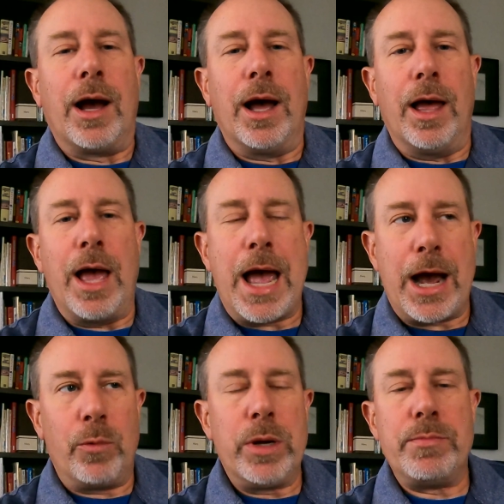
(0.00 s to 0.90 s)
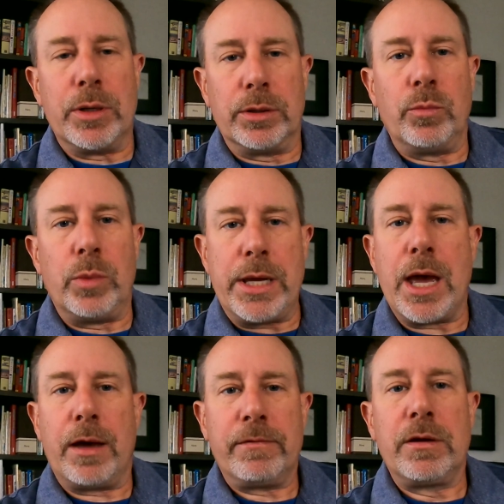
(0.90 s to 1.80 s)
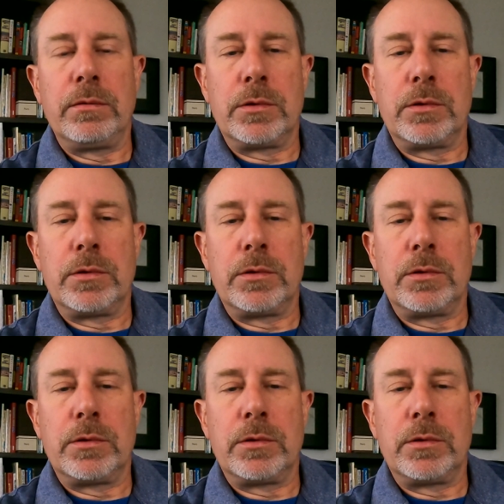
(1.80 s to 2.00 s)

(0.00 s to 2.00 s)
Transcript: Uh, how we build them, we have